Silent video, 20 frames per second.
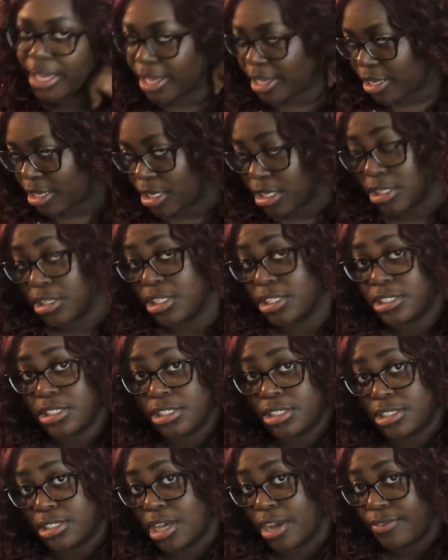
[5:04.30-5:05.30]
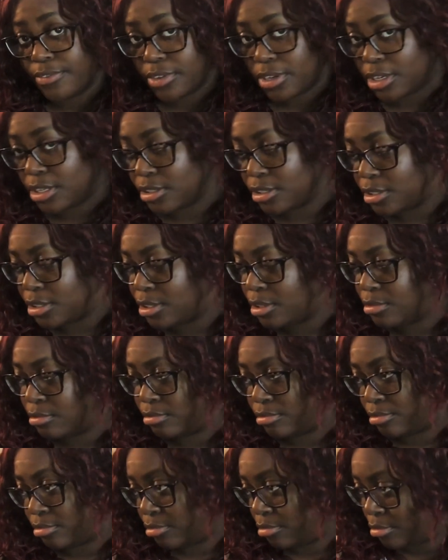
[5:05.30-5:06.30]
and this is definitely
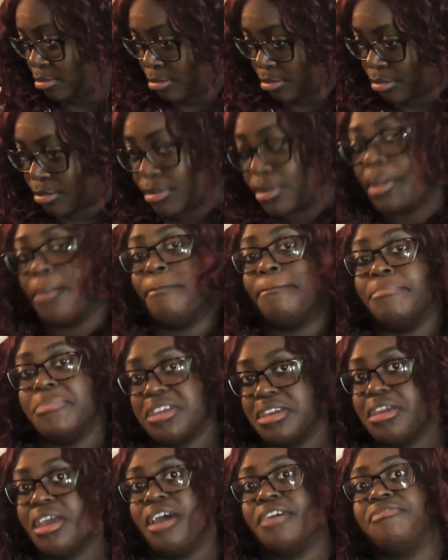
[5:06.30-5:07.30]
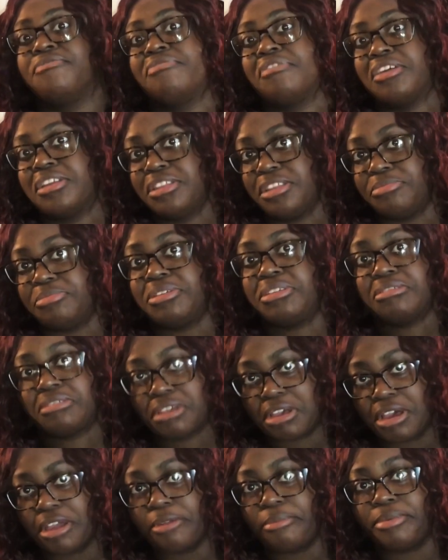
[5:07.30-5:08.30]
big head friendly because
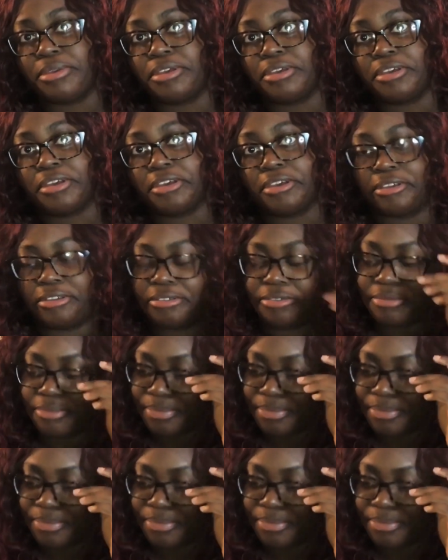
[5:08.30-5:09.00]
I got a big head.